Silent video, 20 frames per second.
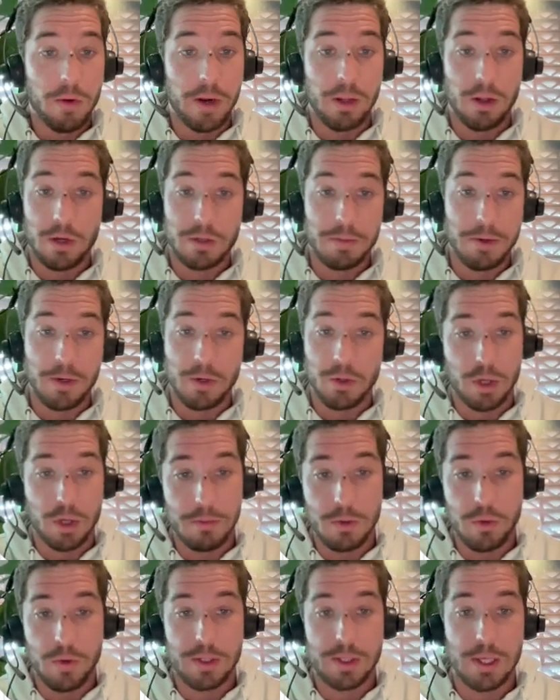right? A lot of speakers come
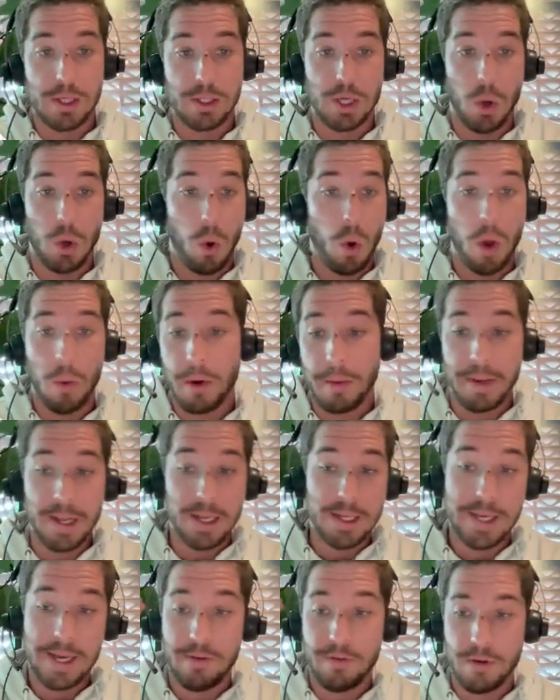to us and they say, oh, I want to be
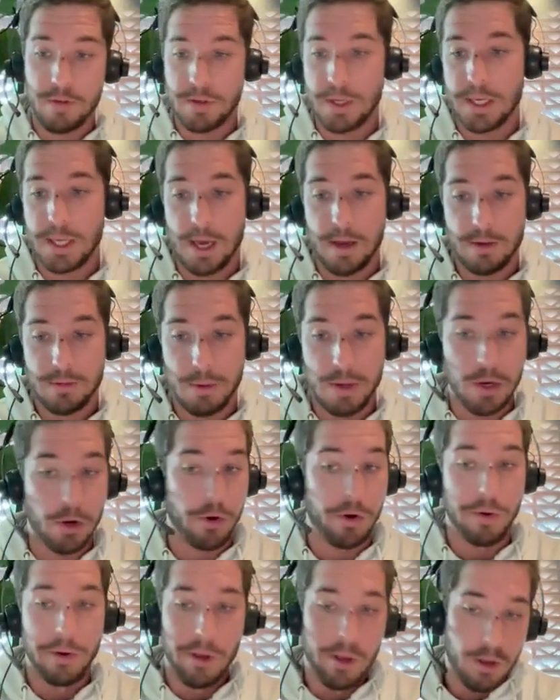a 10, 15K
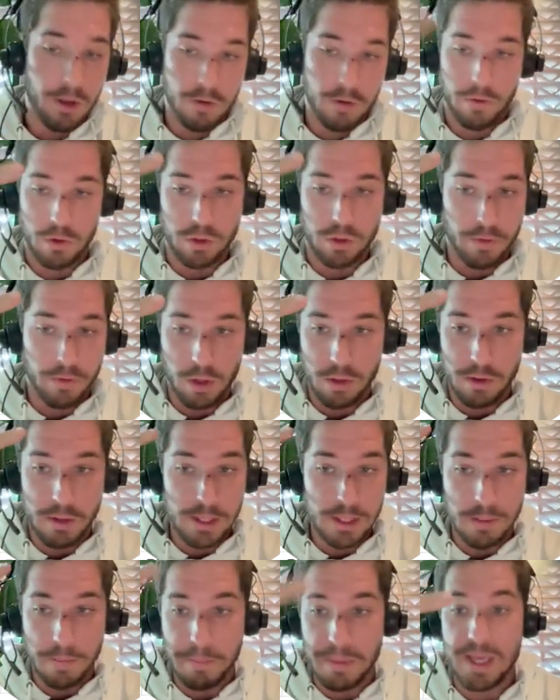speaker. First of all, you
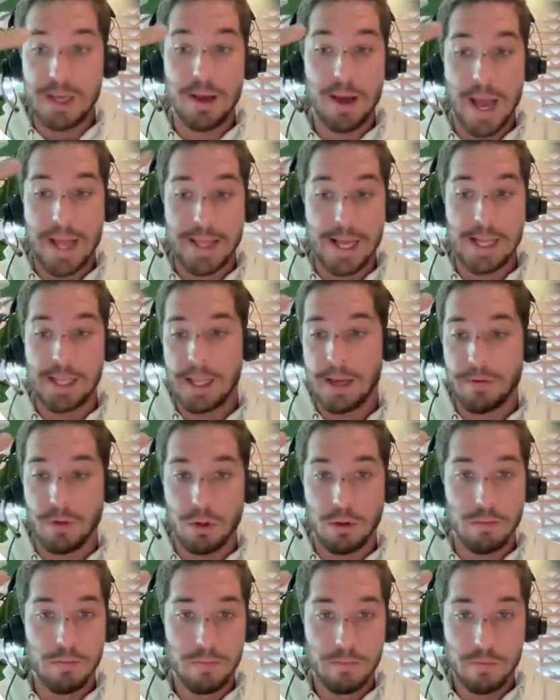need to be at that
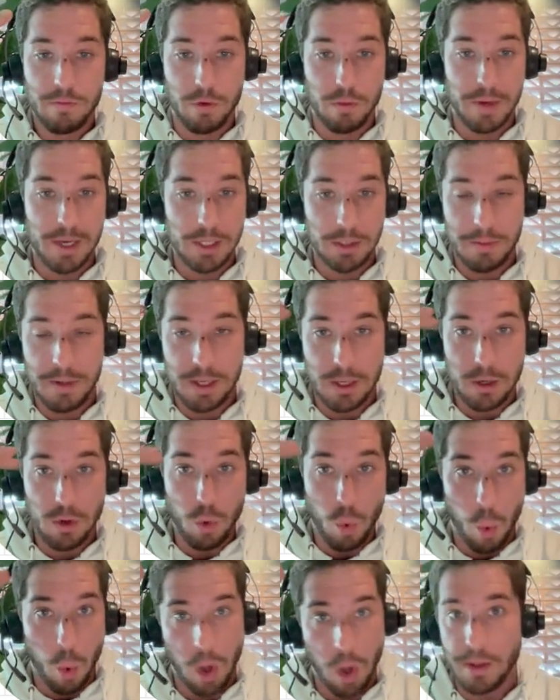level from a speaking
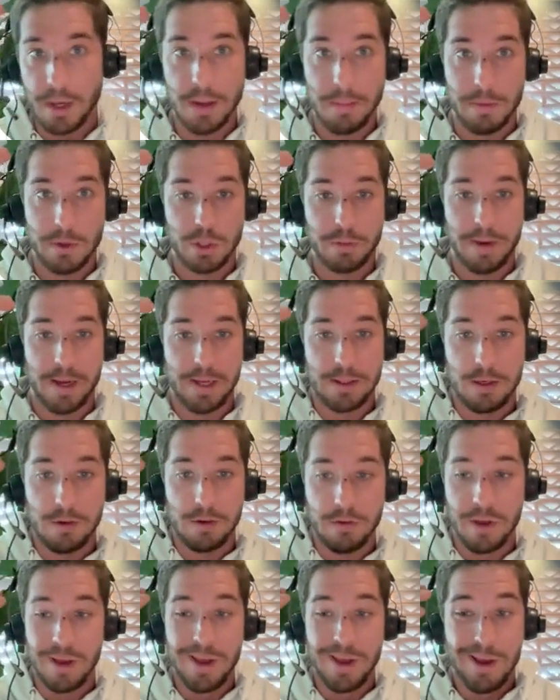quality
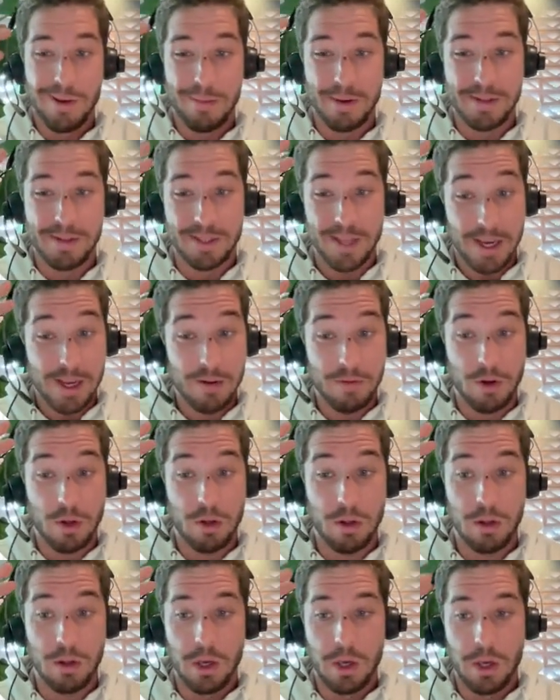perspective. But second of
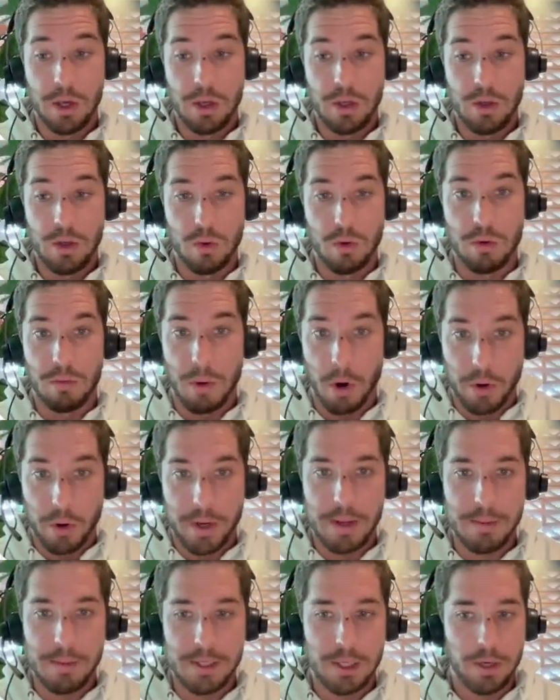all, your
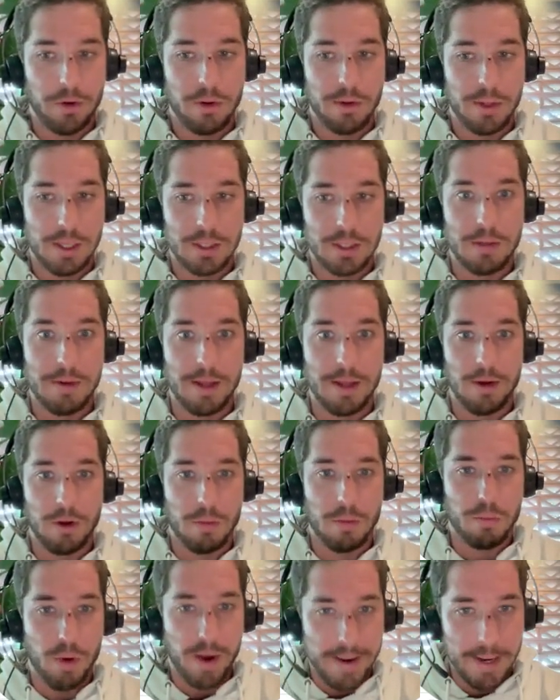marketing material needs to be there.
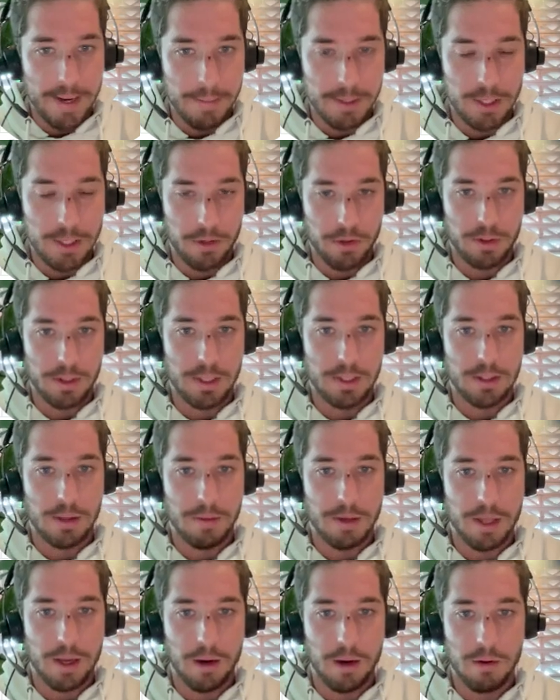Your branding material needs to
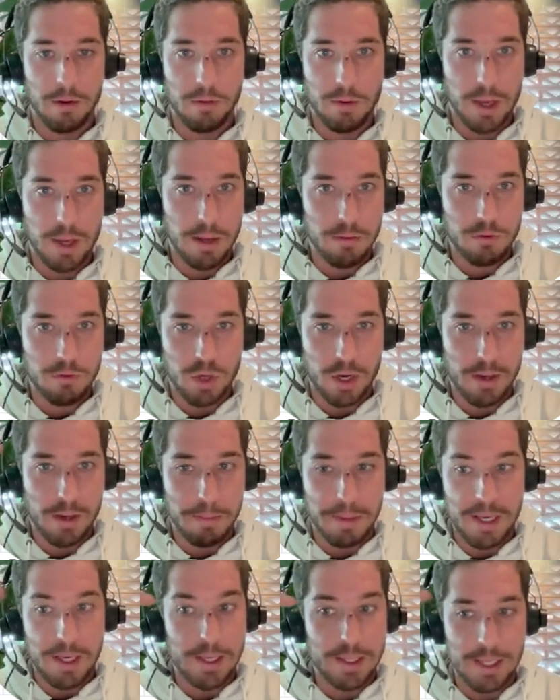be there. You can't try to
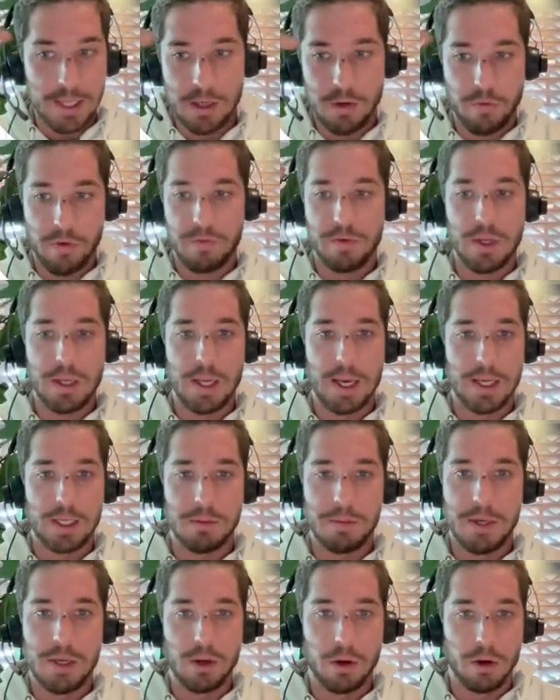be a 10 to 15K
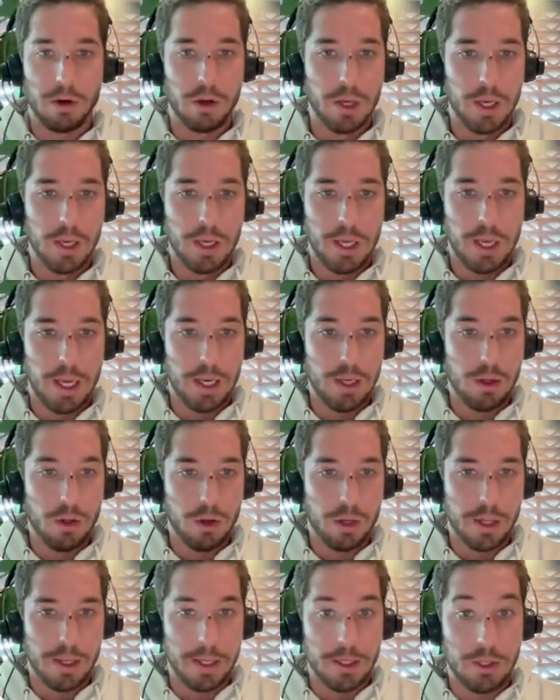speaker and
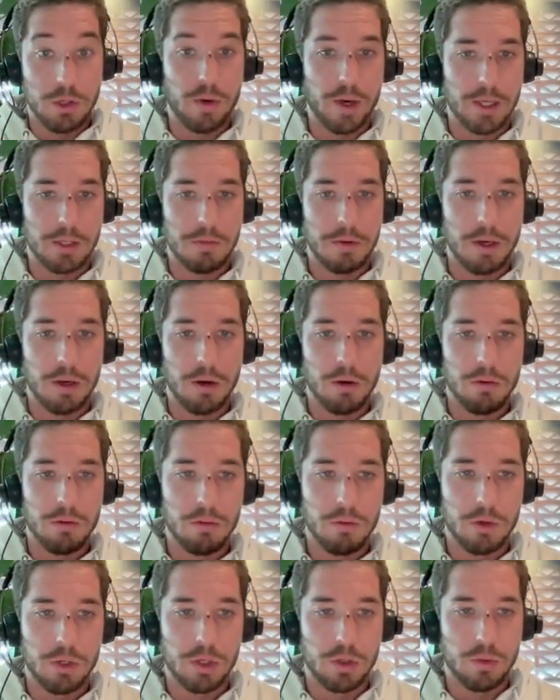look like a 2K speaker,
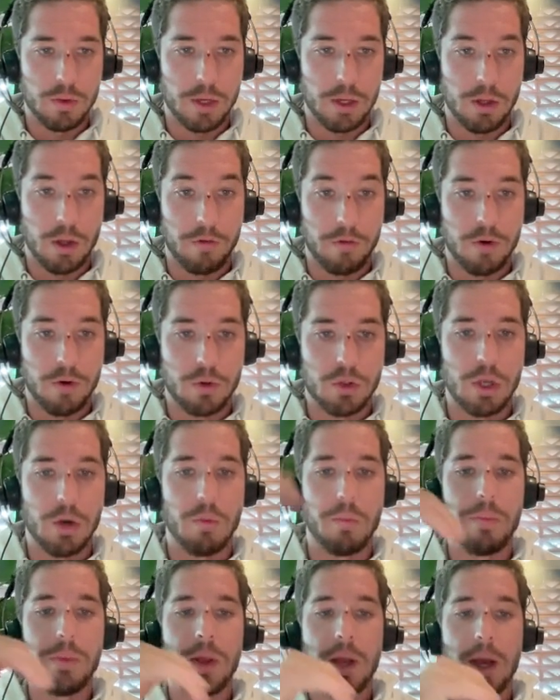which is what a lot of folks do.